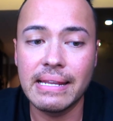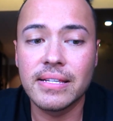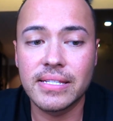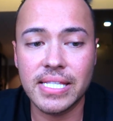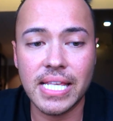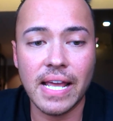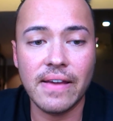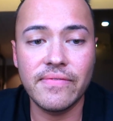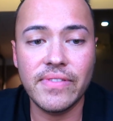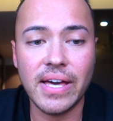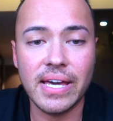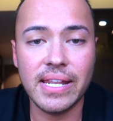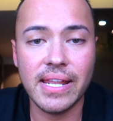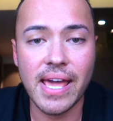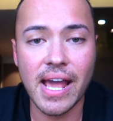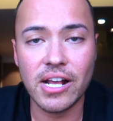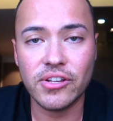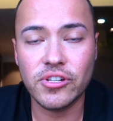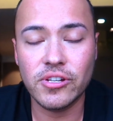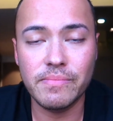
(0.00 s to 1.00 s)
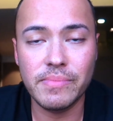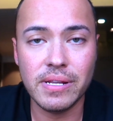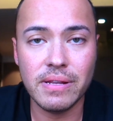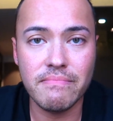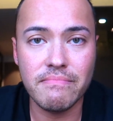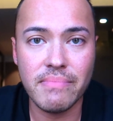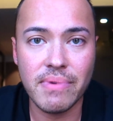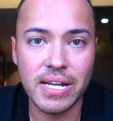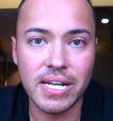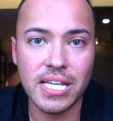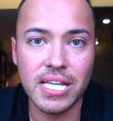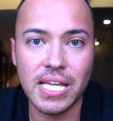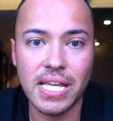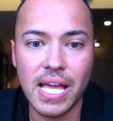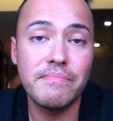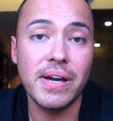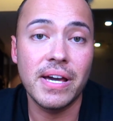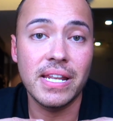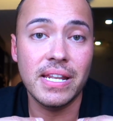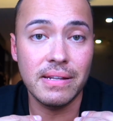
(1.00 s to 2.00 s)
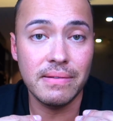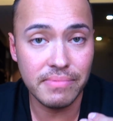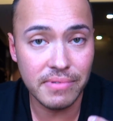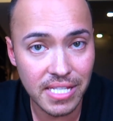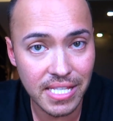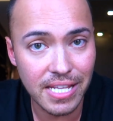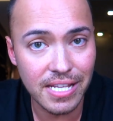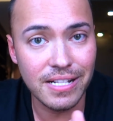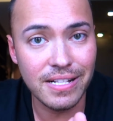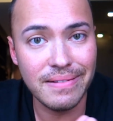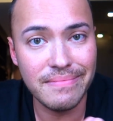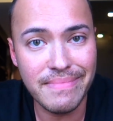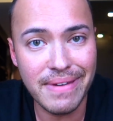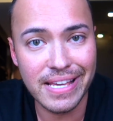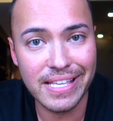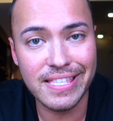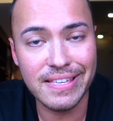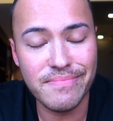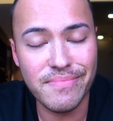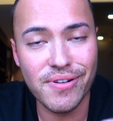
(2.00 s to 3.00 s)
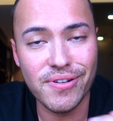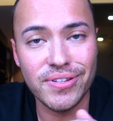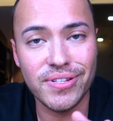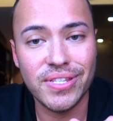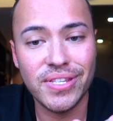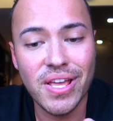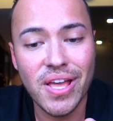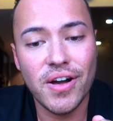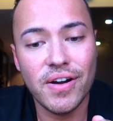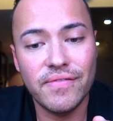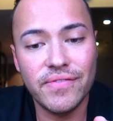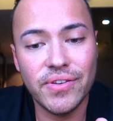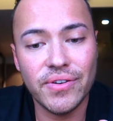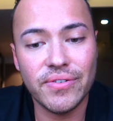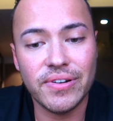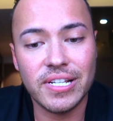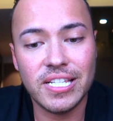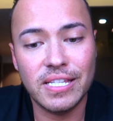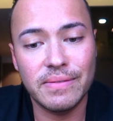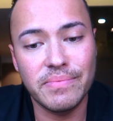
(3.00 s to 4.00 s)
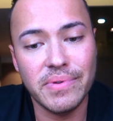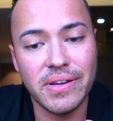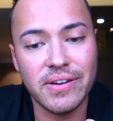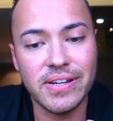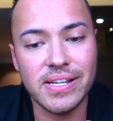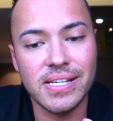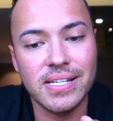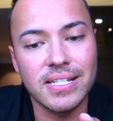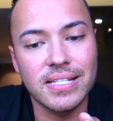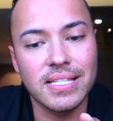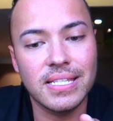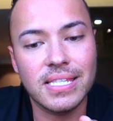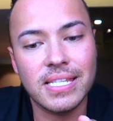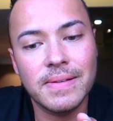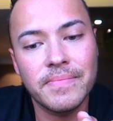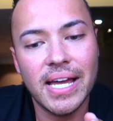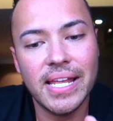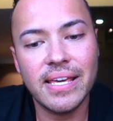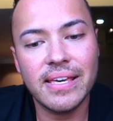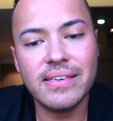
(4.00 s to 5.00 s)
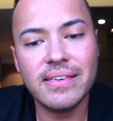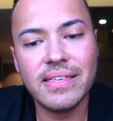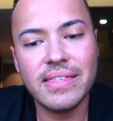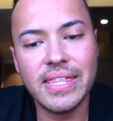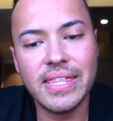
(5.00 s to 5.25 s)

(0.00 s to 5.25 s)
save that extra bit of money, but still make the most of your experience. Another